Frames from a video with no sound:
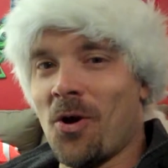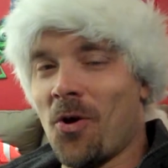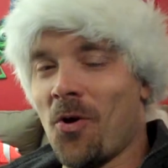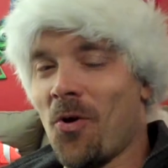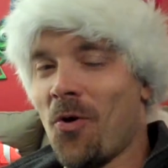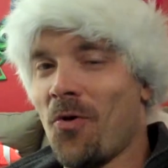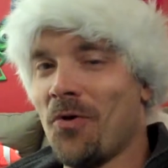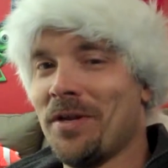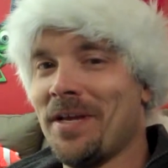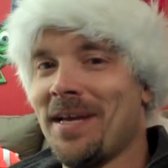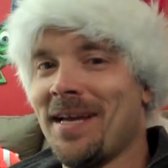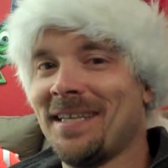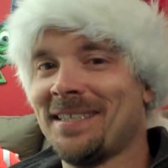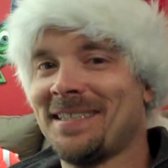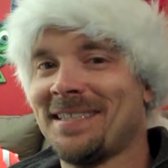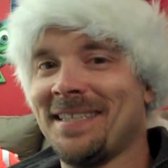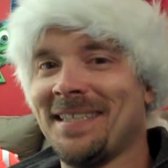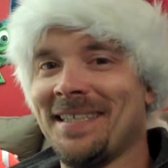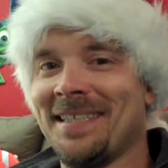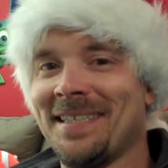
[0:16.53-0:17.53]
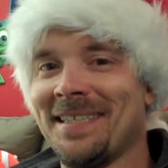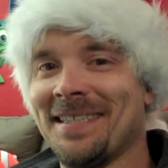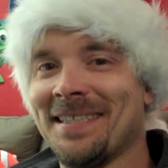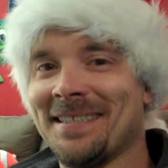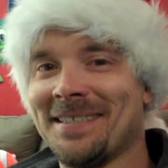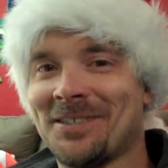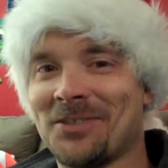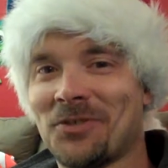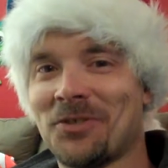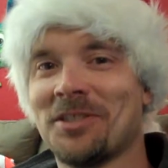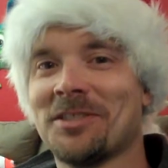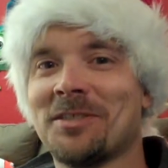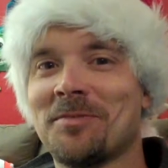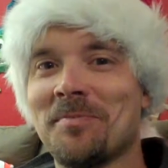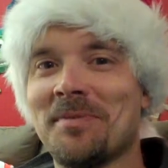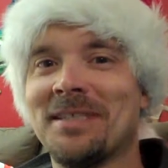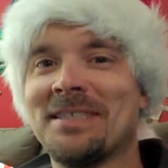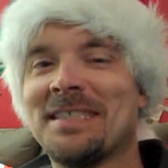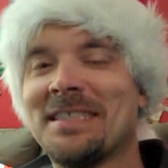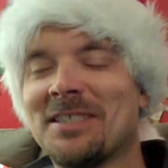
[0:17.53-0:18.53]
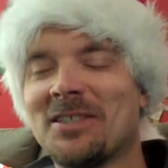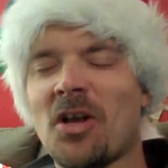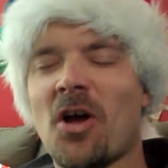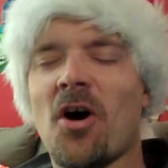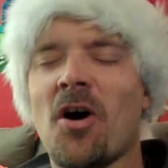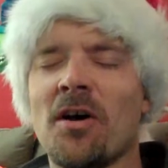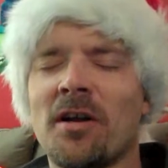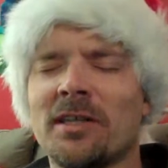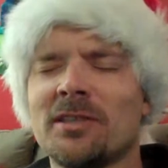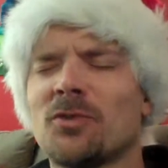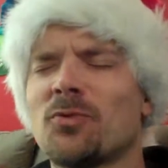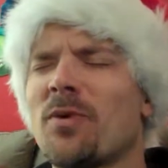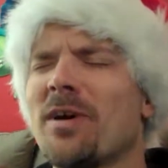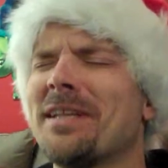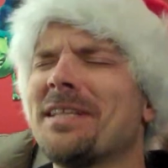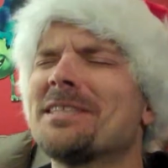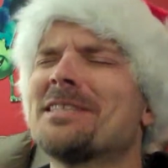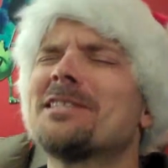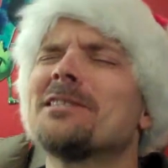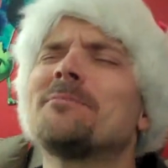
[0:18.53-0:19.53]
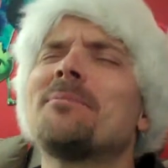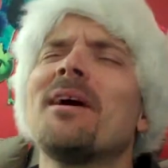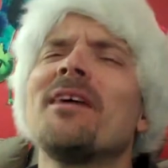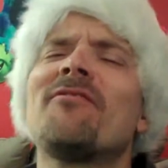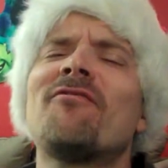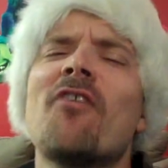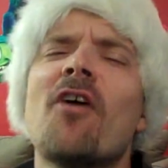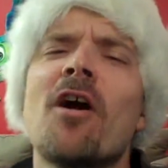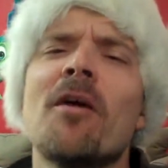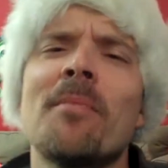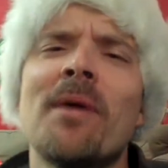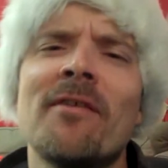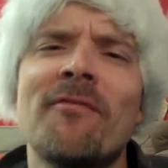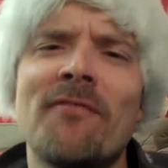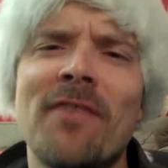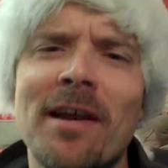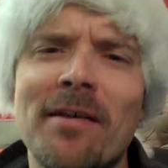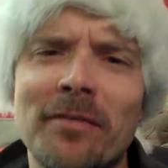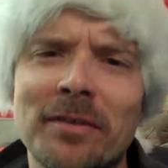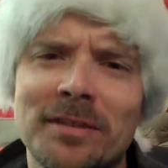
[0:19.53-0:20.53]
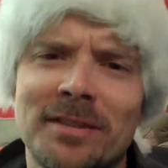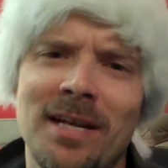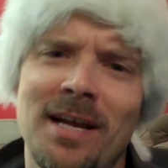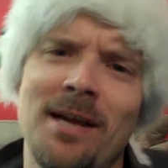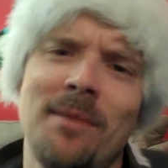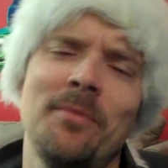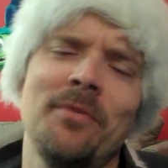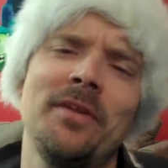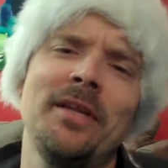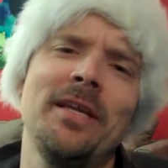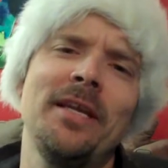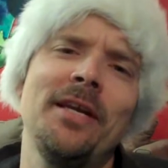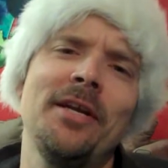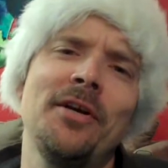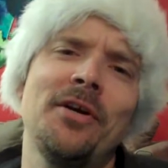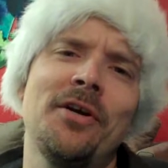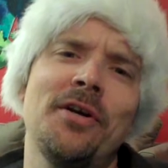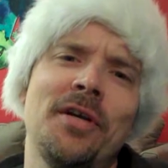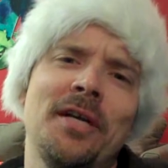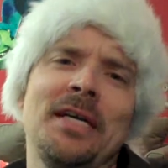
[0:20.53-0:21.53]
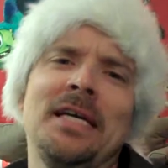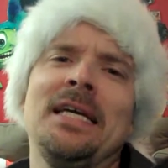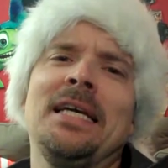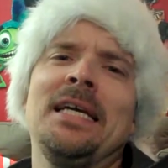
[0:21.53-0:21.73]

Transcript: Oh, yes, it is. Christmas is on its way. This is by far my favorite time of the year.